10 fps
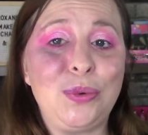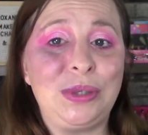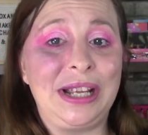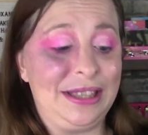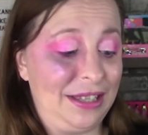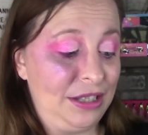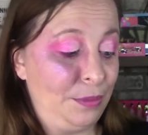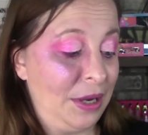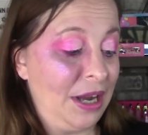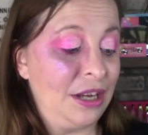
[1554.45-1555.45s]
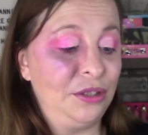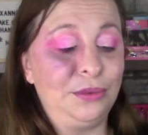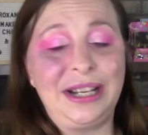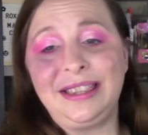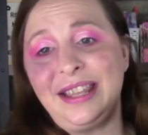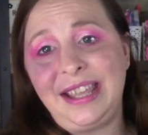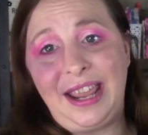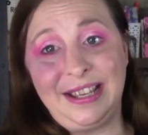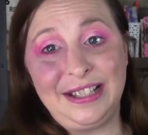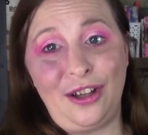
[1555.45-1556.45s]
like this one. I do like the
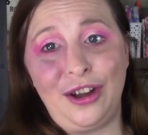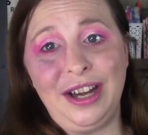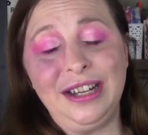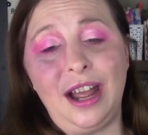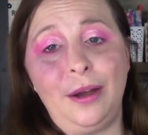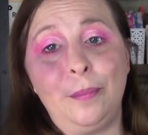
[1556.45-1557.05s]
case on it.